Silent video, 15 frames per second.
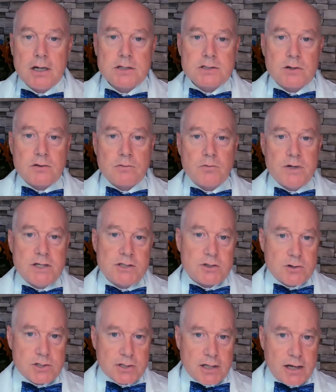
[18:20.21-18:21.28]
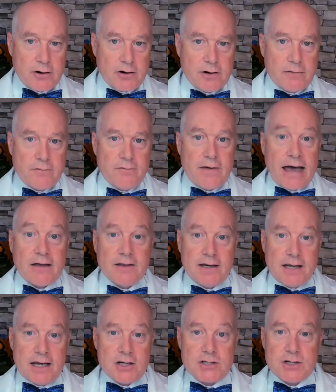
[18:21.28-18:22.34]
So the research letter,
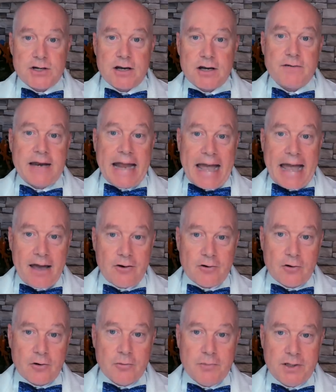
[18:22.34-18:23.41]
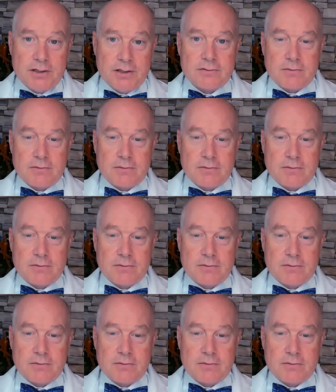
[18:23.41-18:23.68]
validation of an at home,